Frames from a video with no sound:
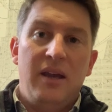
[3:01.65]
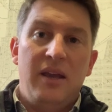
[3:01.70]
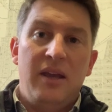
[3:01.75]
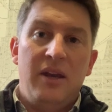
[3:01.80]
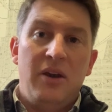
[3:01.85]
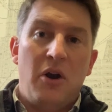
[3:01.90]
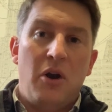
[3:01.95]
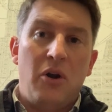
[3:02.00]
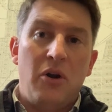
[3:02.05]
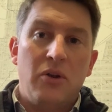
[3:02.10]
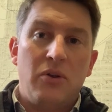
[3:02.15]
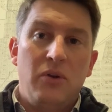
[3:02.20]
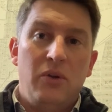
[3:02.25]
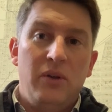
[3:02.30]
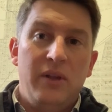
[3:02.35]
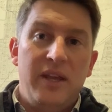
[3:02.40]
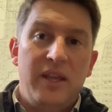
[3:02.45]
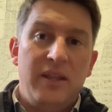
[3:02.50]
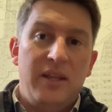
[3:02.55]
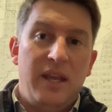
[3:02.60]
an
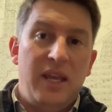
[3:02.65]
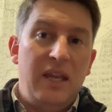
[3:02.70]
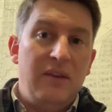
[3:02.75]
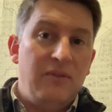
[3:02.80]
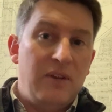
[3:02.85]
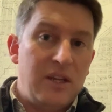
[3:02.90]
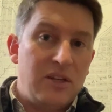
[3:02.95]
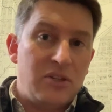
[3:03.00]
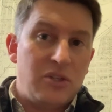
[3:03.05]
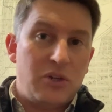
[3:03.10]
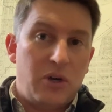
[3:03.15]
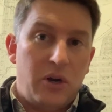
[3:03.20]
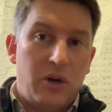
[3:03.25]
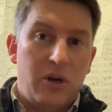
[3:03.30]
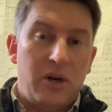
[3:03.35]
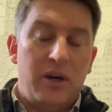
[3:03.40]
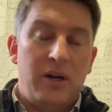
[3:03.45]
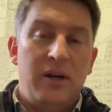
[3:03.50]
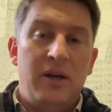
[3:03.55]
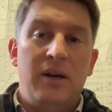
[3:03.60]
article in the Evening
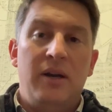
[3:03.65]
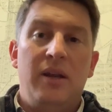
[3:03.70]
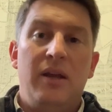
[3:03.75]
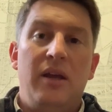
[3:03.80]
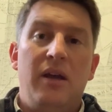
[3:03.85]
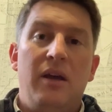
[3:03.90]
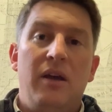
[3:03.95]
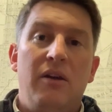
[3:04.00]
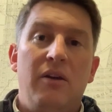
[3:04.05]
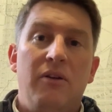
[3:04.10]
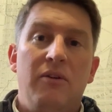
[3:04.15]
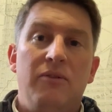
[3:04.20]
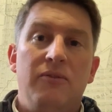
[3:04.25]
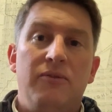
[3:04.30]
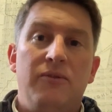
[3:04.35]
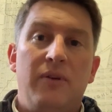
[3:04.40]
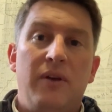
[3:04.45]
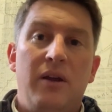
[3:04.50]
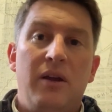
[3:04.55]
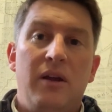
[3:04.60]
Star
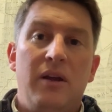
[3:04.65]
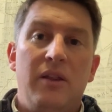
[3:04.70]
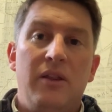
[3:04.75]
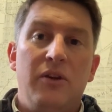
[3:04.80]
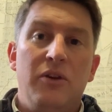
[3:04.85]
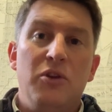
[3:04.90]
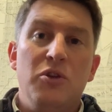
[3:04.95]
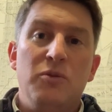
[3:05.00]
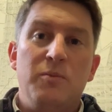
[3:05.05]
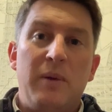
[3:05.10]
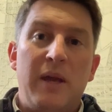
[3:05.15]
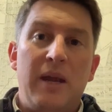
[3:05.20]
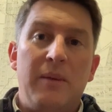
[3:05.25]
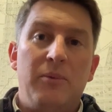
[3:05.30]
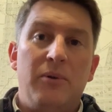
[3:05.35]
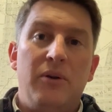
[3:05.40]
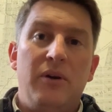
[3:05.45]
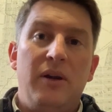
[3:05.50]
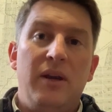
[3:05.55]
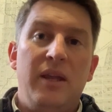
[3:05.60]
of uh, the
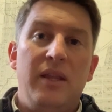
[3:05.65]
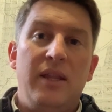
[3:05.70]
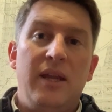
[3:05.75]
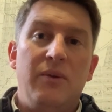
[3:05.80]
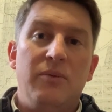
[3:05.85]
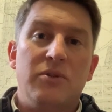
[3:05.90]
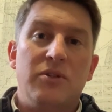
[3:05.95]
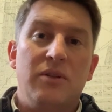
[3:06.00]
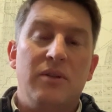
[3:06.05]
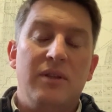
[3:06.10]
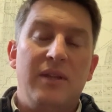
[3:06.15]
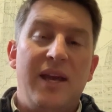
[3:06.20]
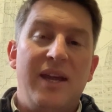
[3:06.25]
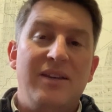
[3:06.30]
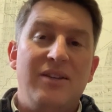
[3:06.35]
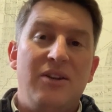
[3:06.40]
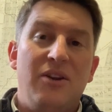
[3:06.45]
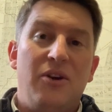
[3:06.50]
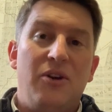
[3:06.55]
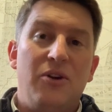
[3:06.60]
newspaper, and that was
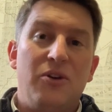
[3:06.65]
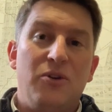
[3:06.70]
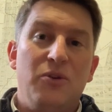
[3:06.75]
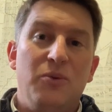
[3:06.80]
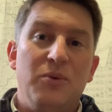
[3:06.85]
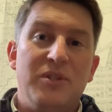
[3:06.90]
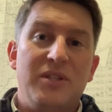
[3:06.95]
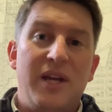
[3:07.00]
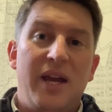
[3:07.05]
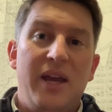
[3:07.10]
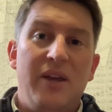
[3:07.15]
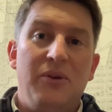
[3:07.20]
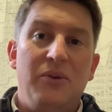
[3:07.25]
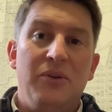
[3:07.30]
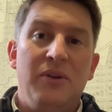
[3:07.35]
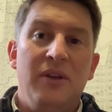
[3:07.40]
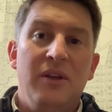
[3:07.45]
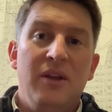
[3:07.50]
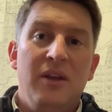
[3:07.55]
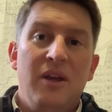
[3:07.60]
that article was
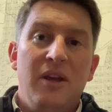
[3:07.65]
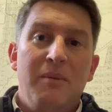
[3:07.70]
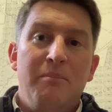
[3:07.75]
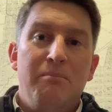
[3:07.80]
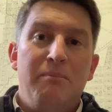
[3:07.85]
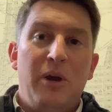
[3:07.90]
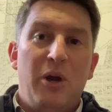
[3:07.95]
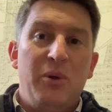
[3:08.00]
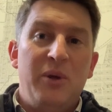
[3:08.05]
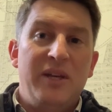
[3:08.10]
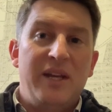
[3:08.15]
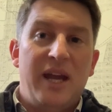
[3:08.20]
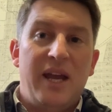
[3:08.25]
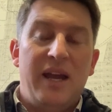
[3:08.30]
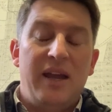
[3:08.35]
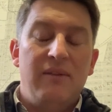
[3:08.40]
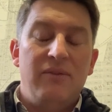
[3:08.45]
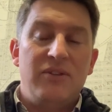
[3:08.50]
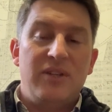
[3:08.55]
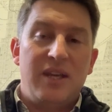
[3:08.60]
titled "Bowie
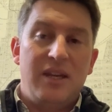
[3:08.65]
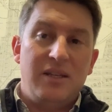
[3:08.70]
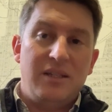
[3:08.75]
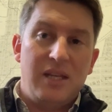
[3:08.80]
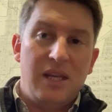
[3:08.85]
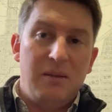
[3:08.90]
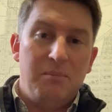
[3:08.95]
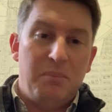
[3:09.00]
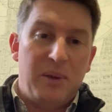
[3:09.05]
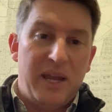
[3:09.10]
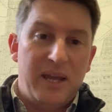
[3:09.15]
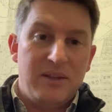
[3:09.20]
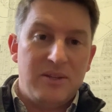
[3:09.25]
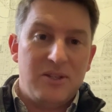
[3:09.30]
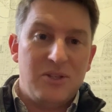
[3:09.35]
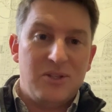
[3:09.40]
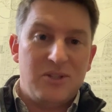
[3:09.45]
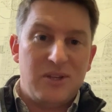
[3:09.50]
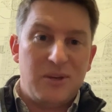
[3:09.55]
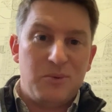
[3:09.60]
Knives at Ten
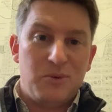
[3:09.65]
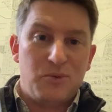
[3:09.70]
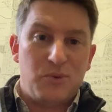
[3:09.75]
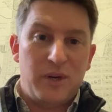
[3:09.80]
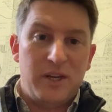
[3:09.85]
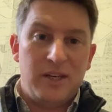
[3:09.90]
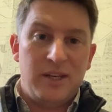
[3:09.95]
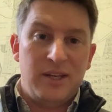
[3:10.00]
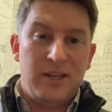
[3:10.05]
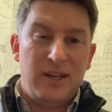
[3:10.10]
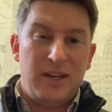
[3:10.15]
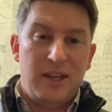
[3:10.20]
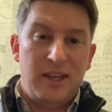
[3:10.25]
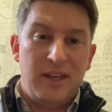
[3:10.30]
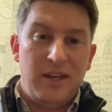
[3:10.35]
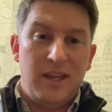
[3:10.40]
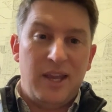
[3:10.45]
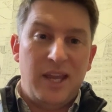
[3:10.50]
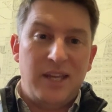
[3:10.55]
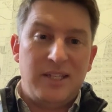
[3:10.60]
Paces." It was written
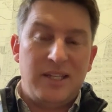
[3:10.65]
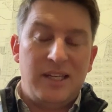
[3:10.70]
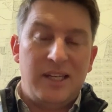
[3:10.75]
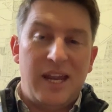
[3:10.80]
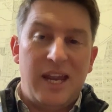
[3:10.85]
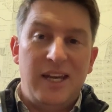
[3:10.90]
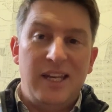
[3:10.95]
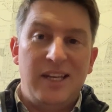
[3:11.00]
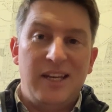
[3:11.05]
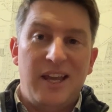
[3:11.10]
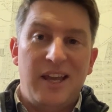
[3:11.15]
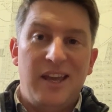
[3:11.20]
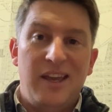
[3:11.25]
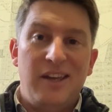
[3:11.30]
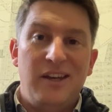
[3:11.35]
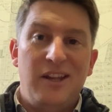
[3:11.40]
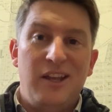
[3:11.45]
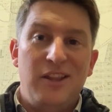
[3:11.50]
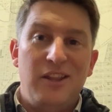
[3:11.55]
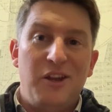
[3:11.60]
in
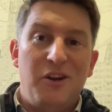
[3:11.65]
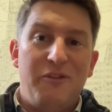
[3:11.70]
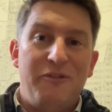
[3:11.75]
1889, and then a